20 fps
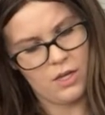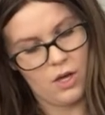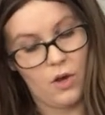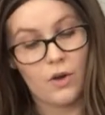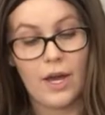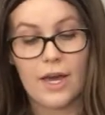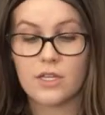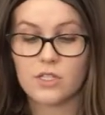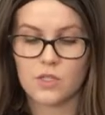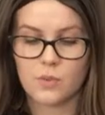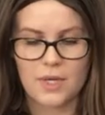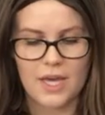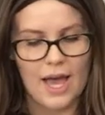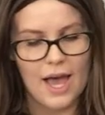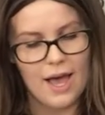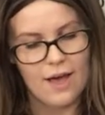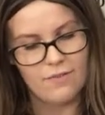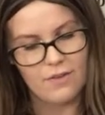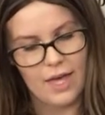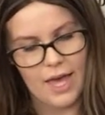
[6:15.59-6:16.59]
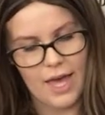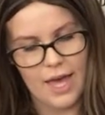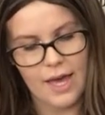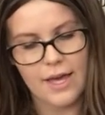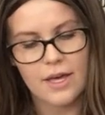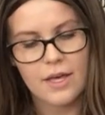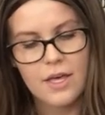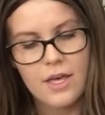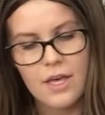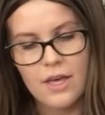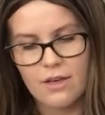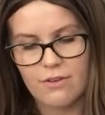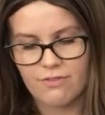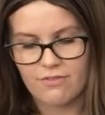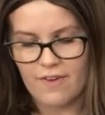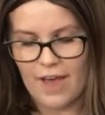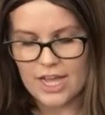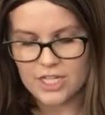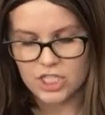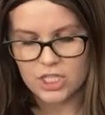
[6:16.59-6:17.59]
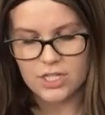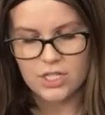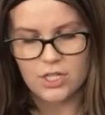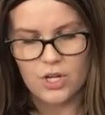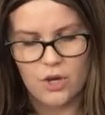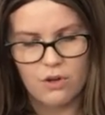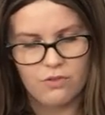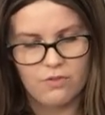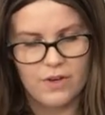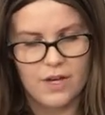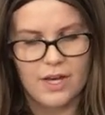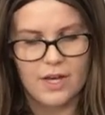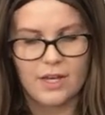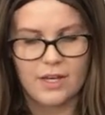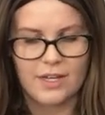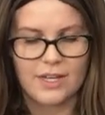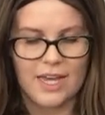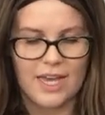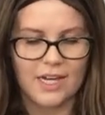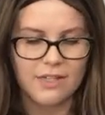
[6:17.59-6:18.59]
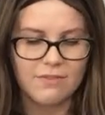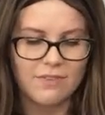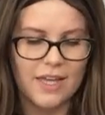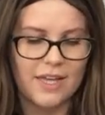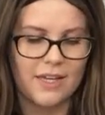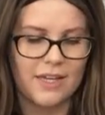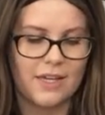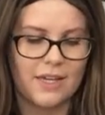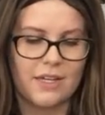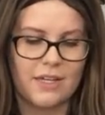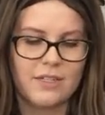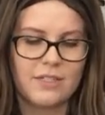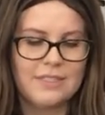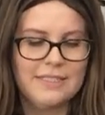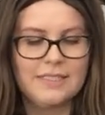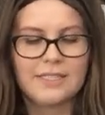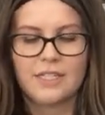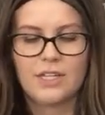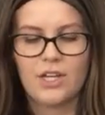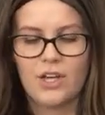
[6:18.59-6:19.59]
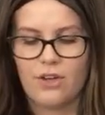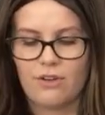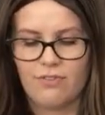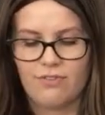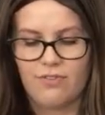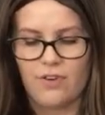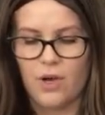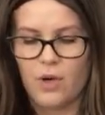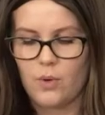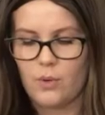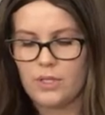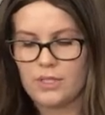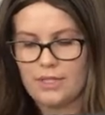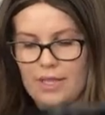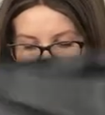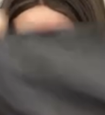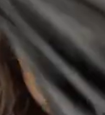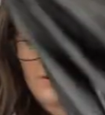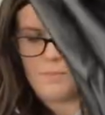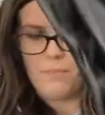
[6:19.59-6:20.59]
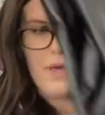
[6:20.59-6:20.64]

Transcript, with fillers: Okay, so we have a Fashion Nova, kind of like a faux leather